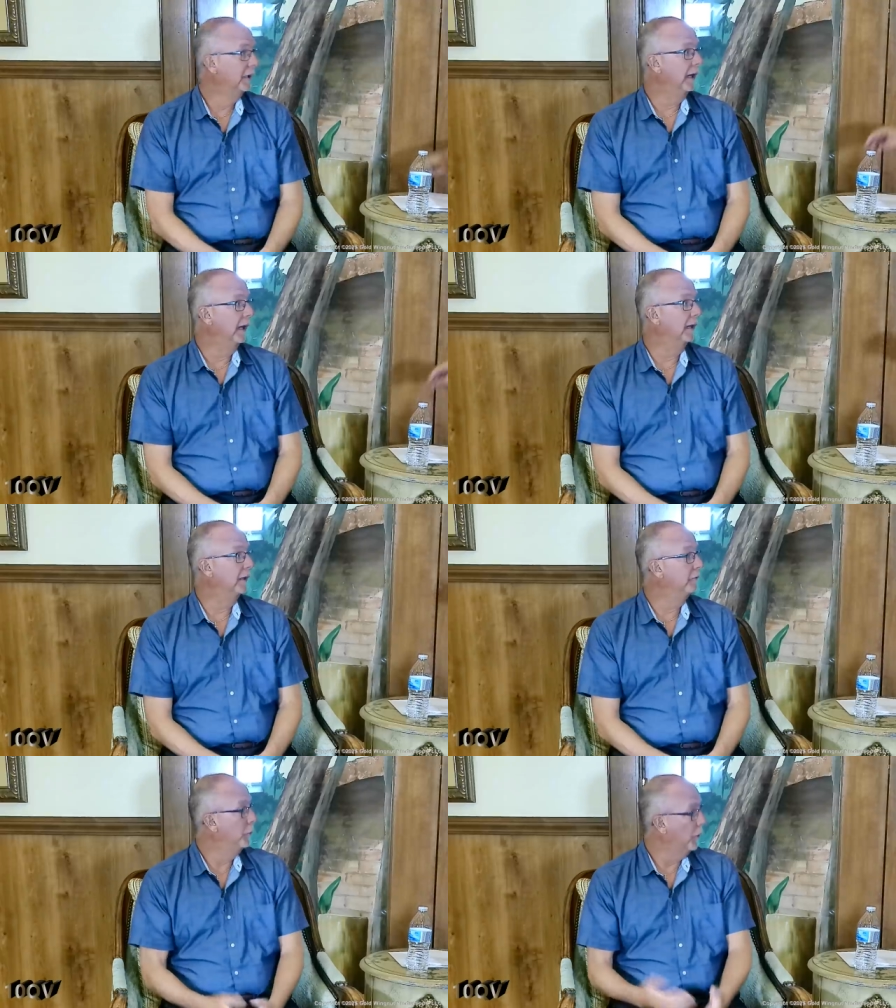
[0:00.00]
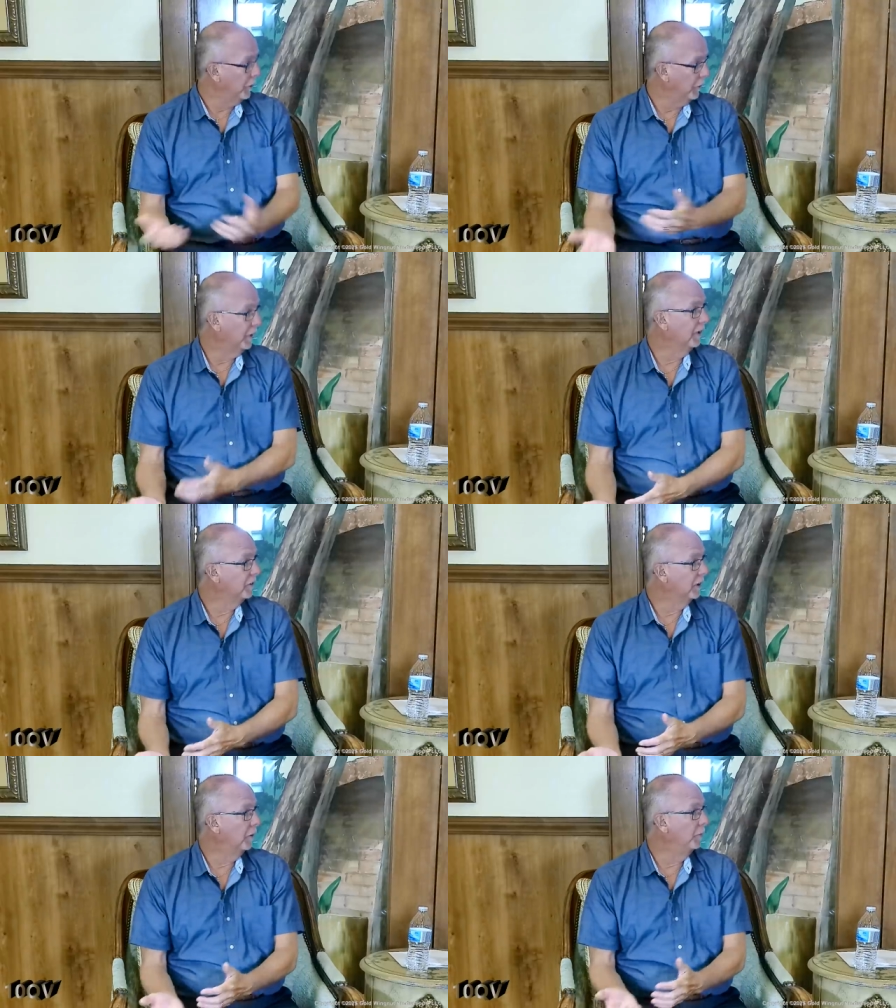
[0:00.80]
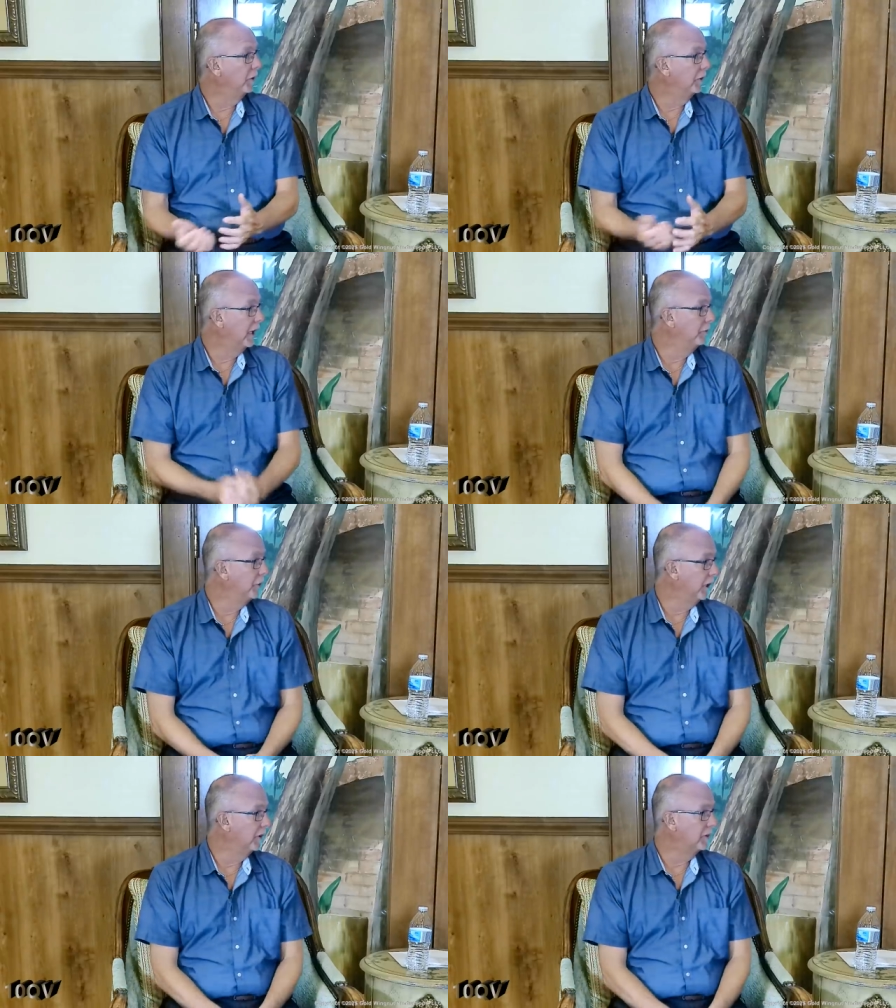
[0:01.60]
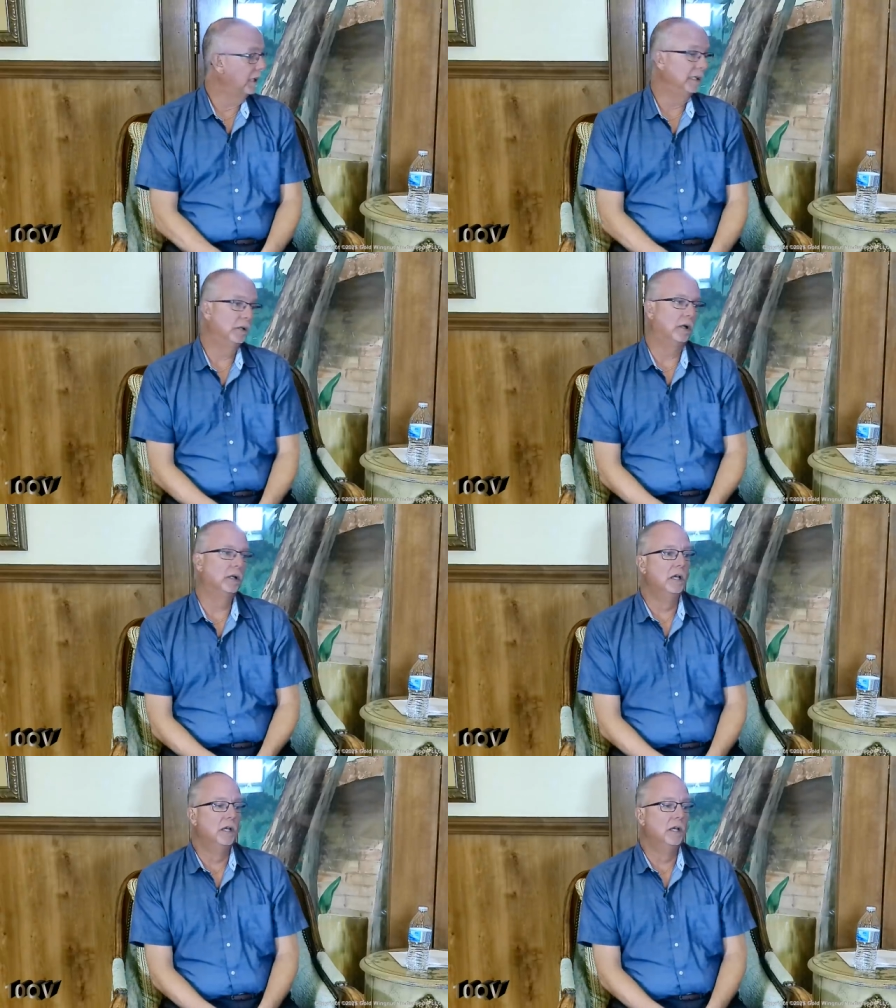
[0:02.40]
And if you want your guests to come here, to have your guest ID card.